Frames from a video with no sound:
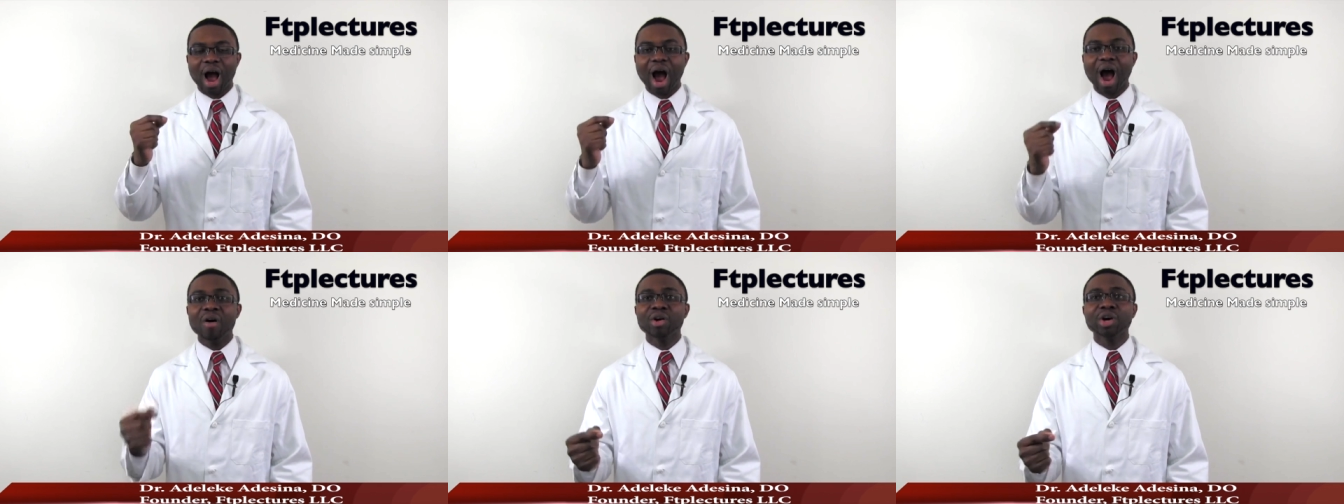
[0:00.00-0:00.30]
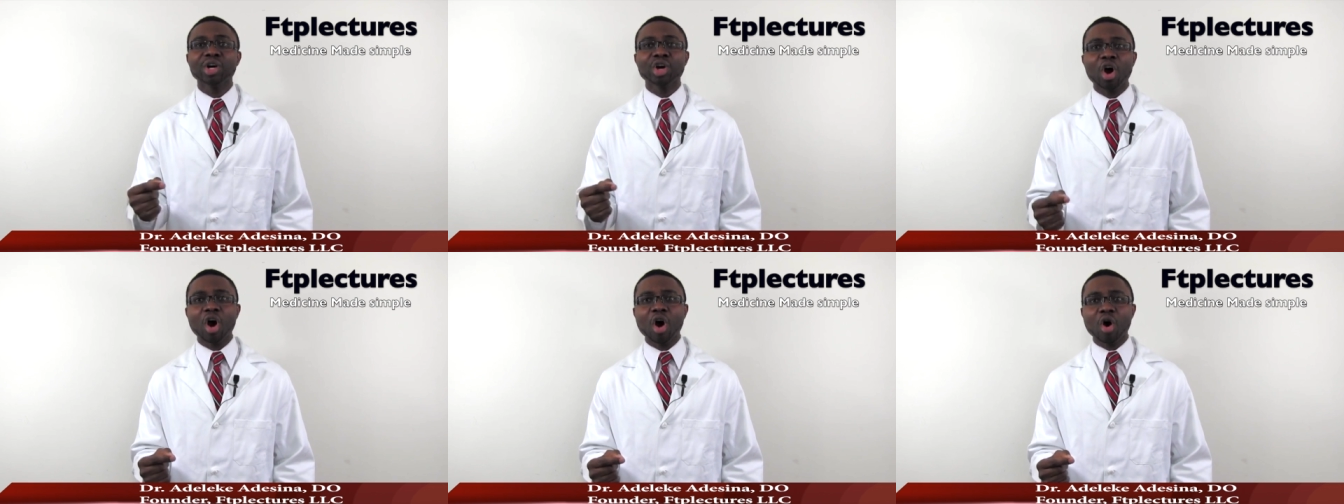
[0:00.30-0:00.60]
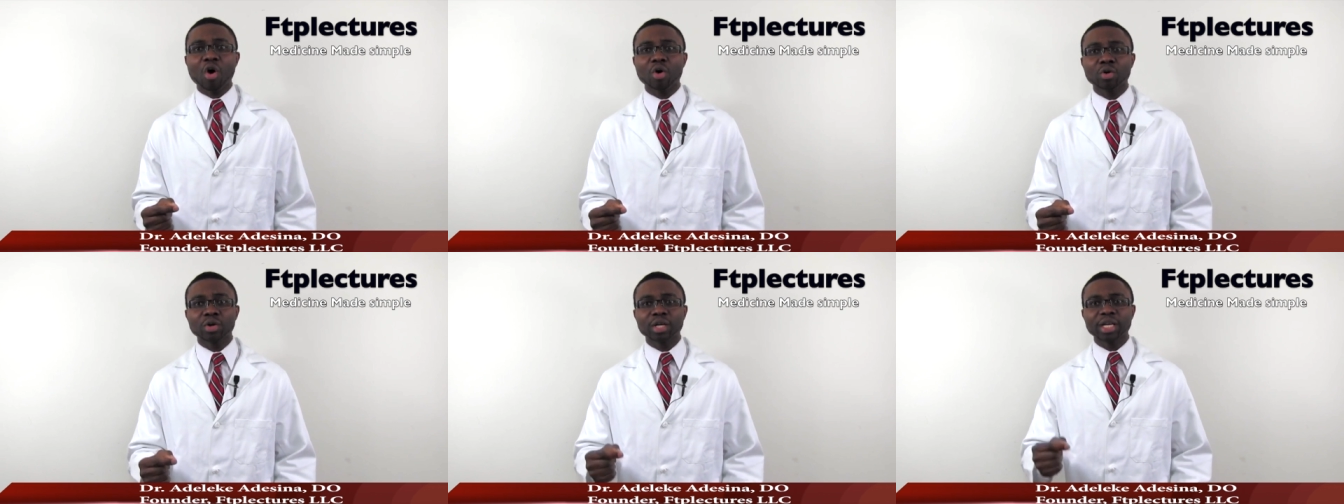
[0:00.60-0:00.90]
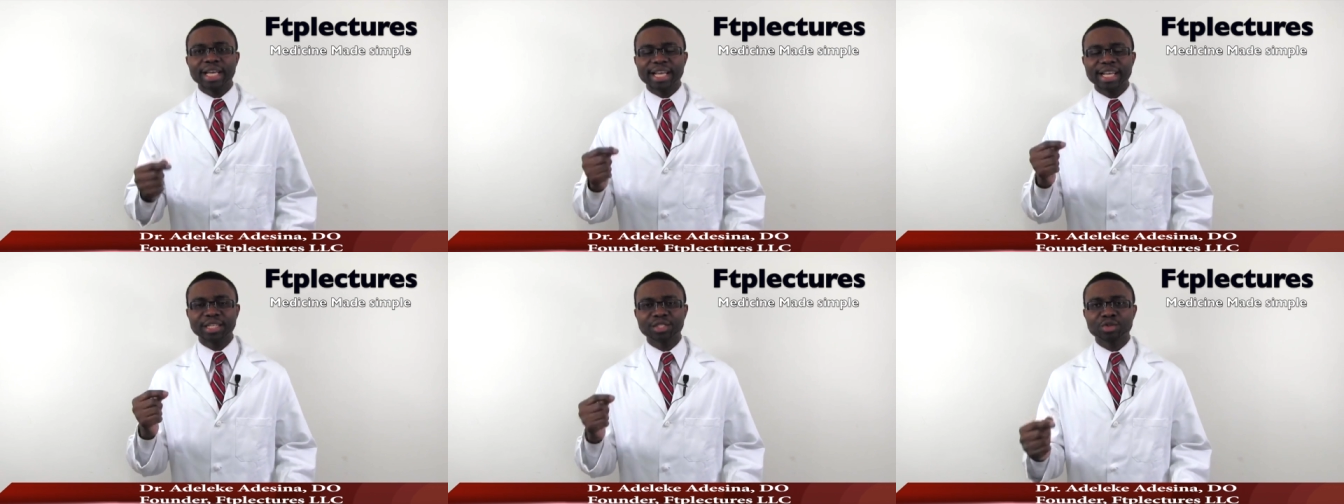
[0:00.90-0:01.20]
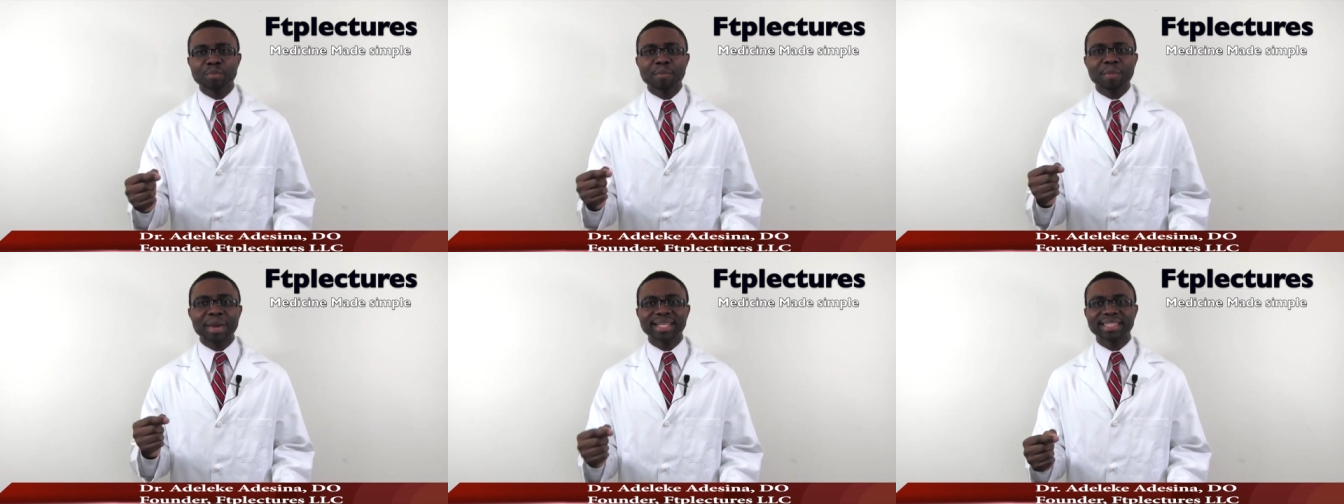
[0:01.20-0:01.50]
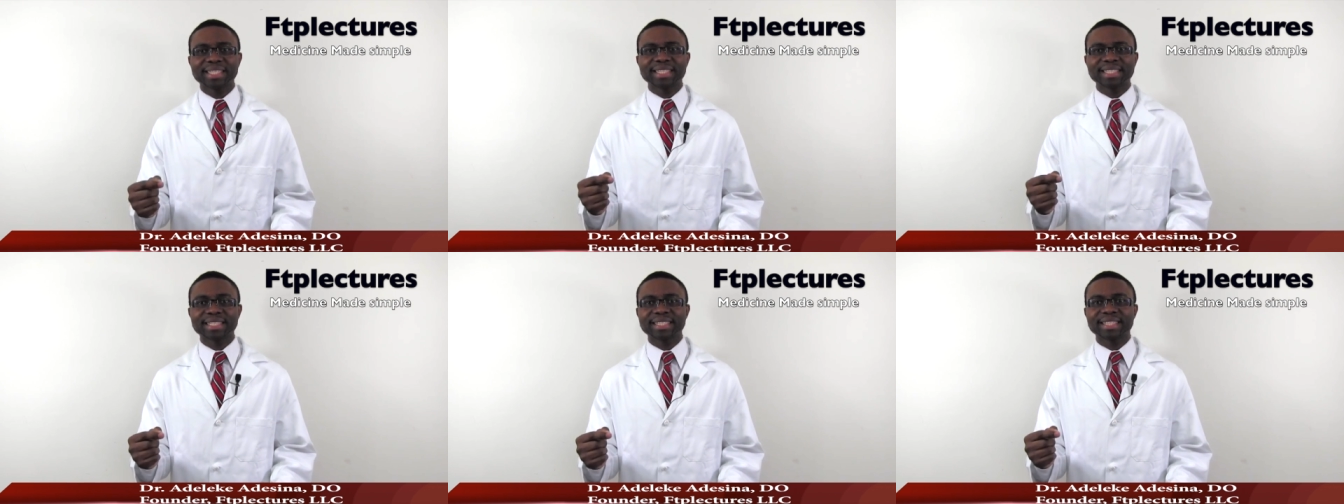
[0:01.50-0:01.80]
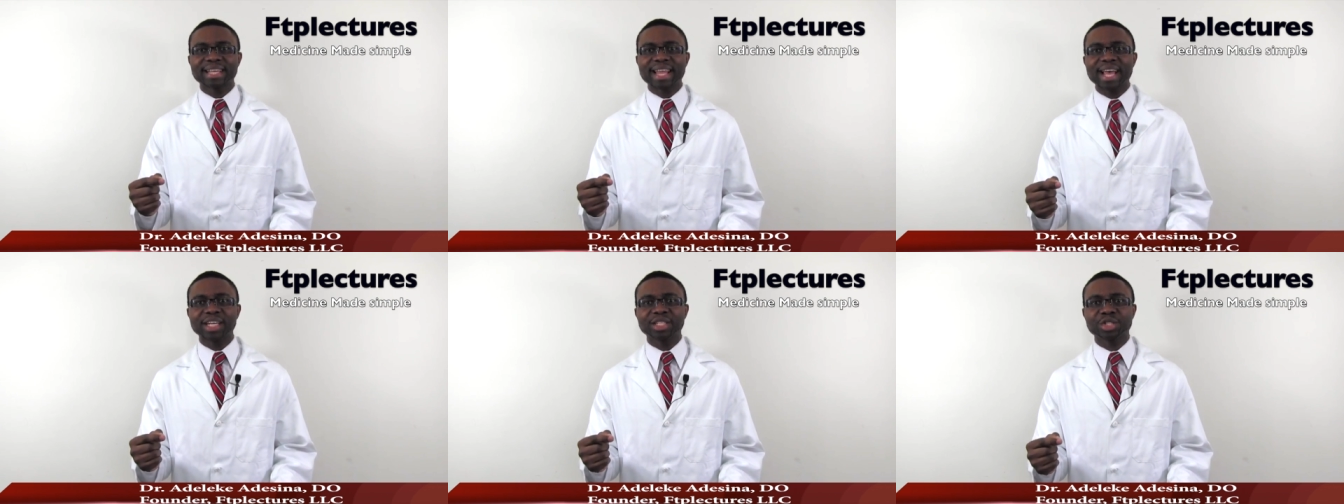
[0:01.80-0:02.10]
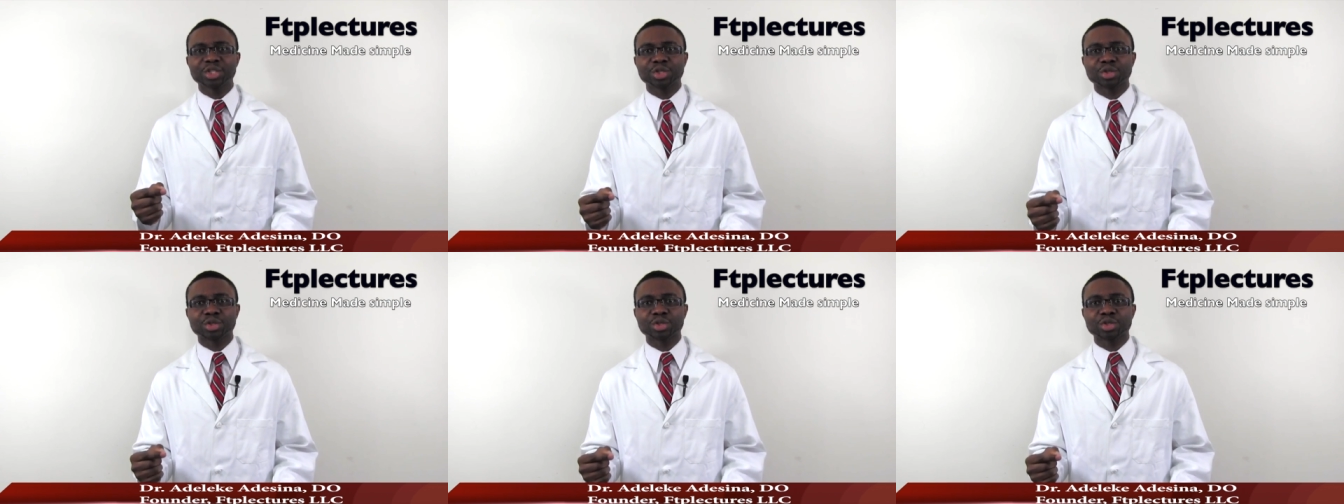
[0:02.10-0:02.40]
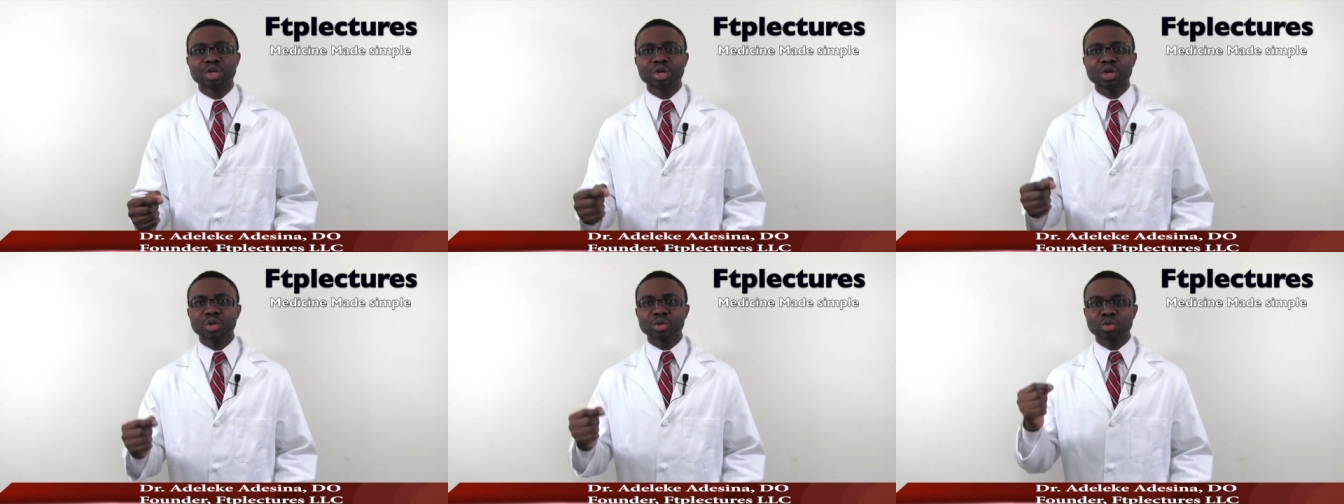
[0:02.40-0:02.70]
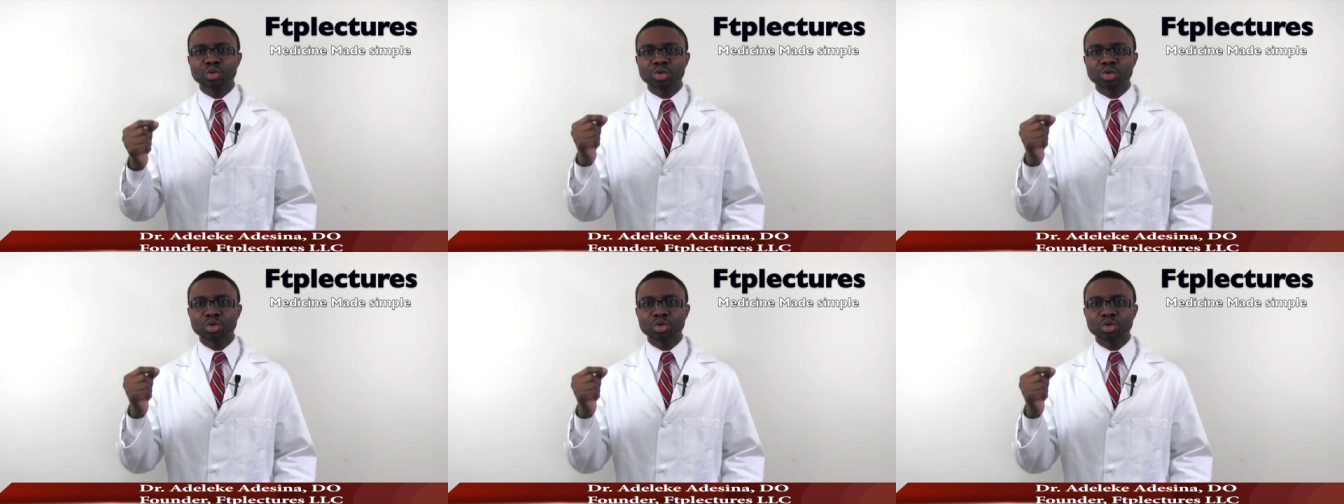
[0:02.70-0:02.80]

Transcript: Our goal is to make these lectures